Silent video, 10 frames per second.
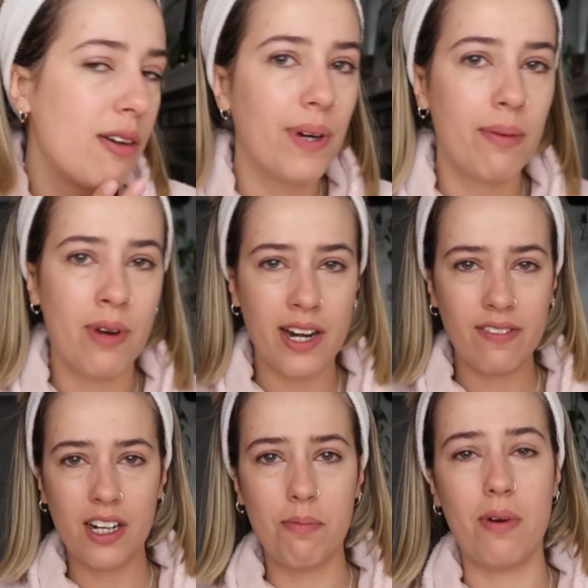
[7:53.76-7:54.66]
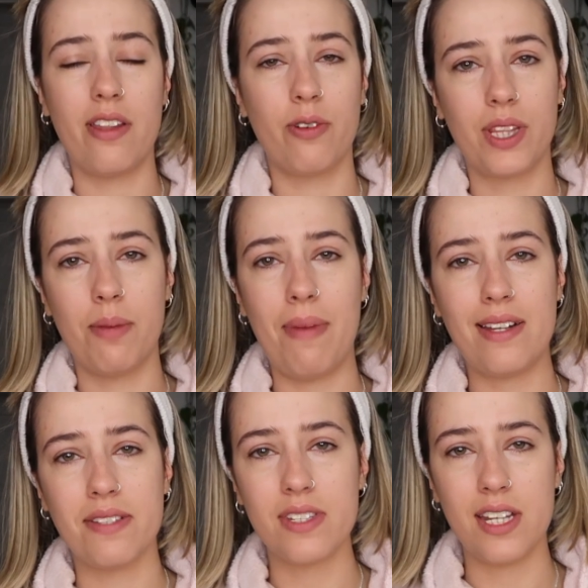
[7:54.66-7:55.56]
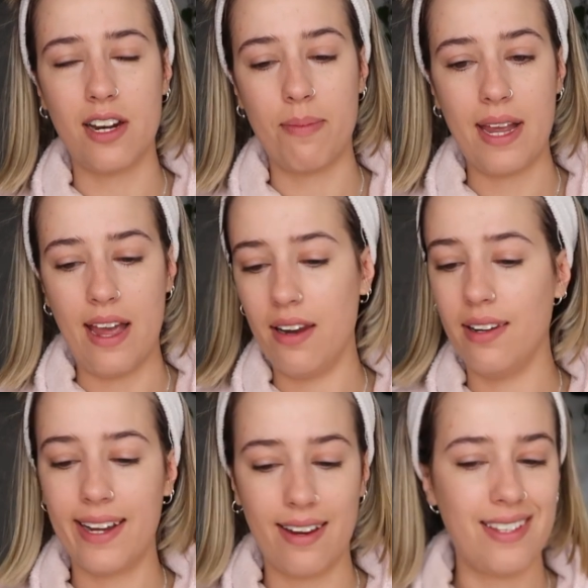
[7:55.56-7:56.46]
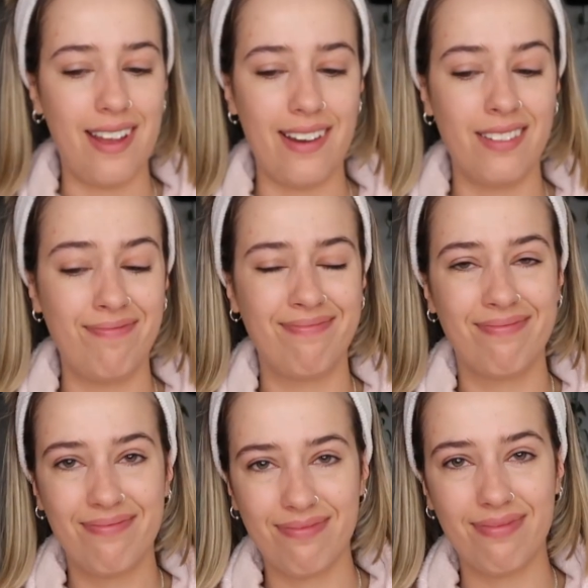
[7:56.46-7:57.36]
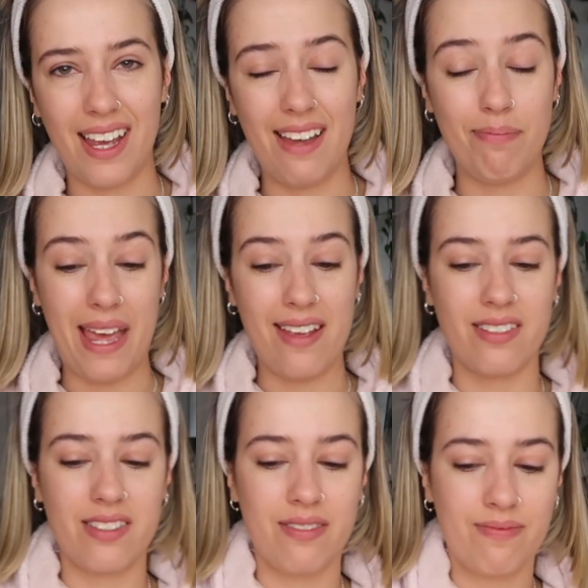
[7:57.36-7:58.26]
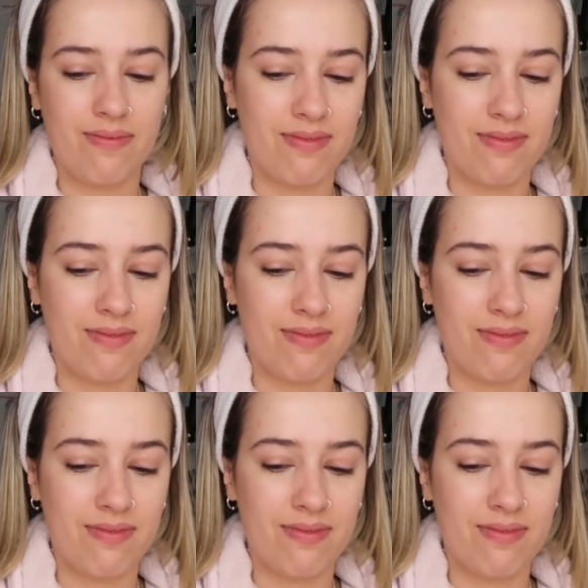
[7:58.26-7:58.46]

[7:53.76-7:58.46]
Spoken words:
but I'm not even gonna bother with the mask to sit on my head. Like I said, I have bangs.